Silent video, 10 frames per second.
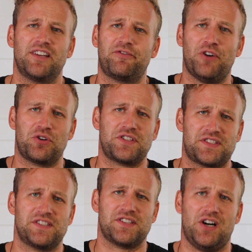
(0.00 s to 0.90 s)
It
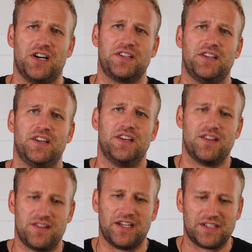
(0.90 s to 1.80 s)
focuses on
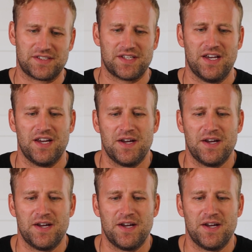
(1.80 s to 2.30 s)
things.